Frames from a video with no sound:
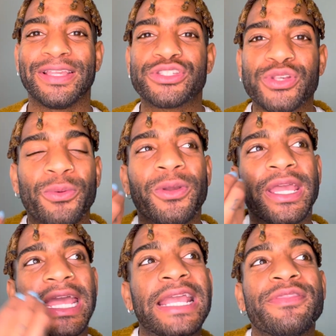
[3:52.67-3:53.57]
So
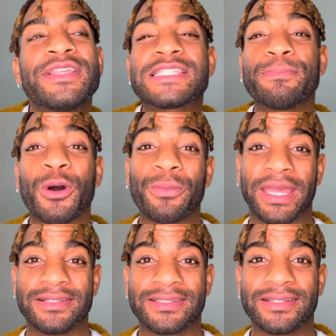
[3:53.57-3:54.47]
in this
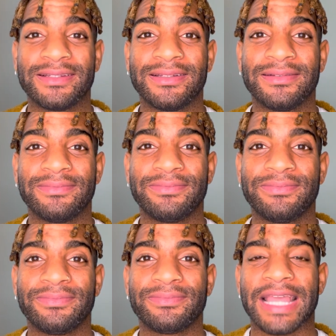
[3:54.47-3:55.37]
moment,
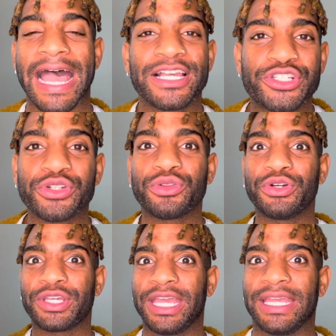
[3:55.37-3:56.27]
as you're
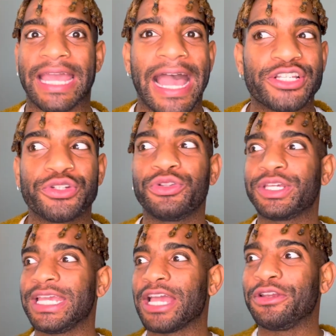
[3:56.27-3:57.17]
looking
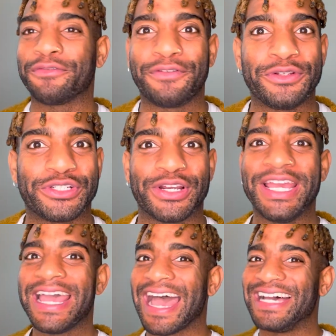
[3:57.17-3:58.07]
at your future,
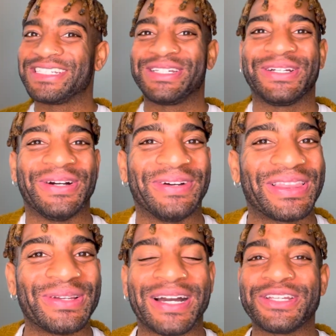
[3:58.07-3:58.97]
as you're going
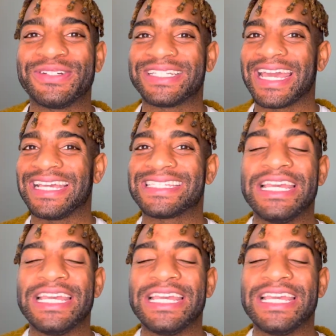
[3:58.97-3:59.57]
throughout your days,